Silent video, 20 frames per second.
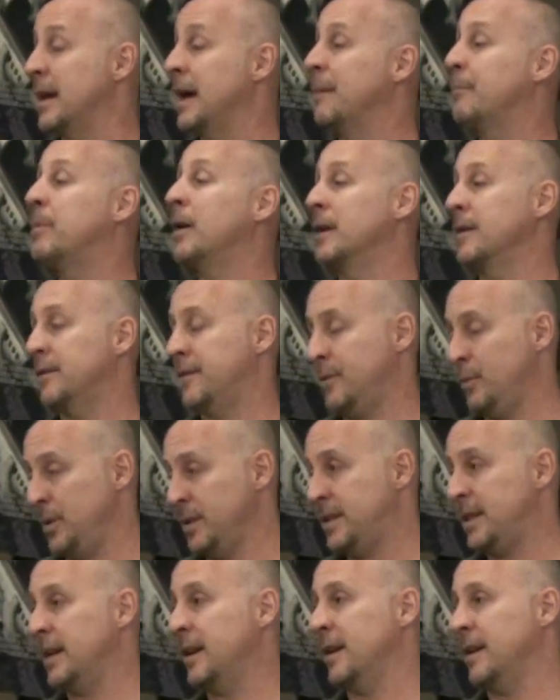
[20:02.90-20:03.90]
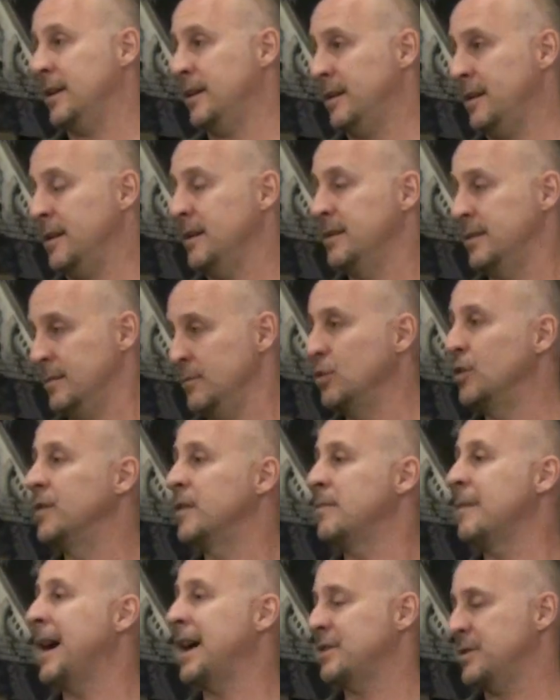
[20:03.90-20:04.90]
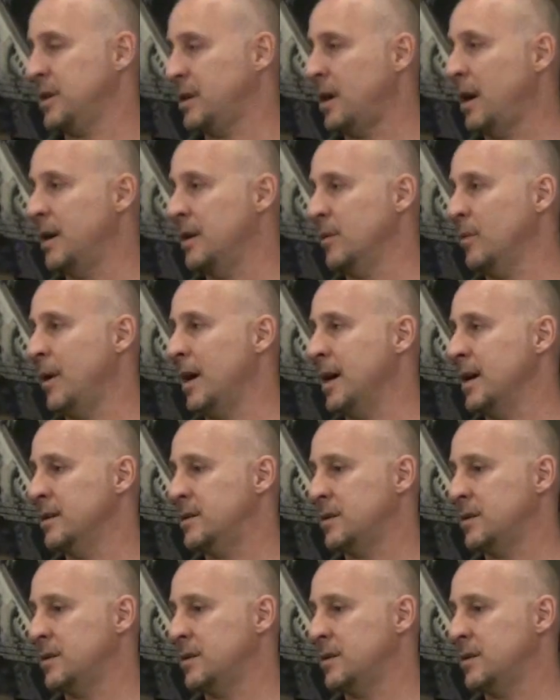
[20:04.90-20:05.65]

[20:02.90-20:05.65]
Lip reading: Yeah, but we did it in the movie magic kind of way.